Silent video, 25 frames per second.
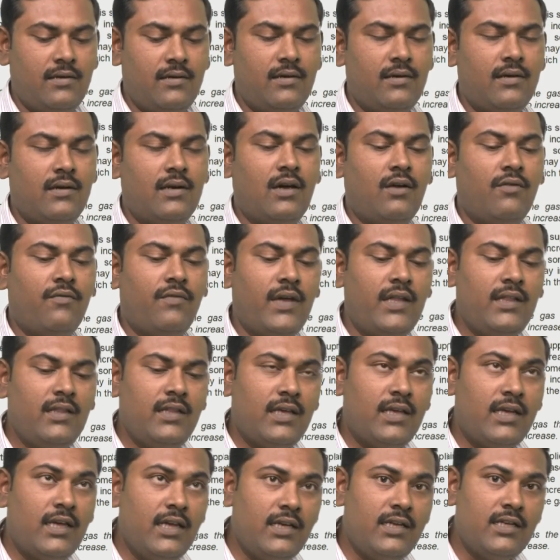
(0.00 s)
Now when the
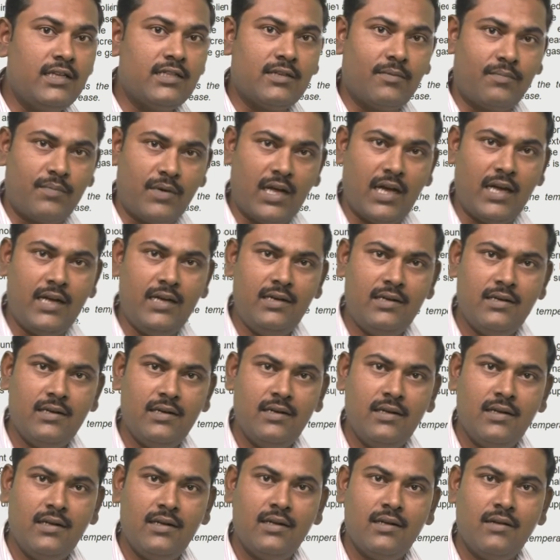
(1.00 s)
heat is applied,
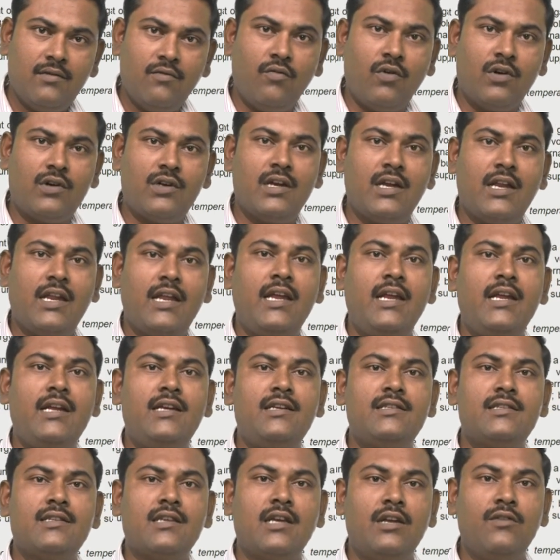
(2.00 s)
water
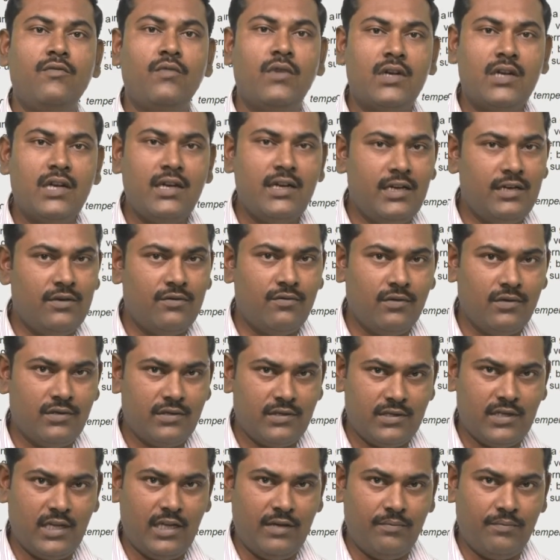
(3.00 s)
gets converted into steam.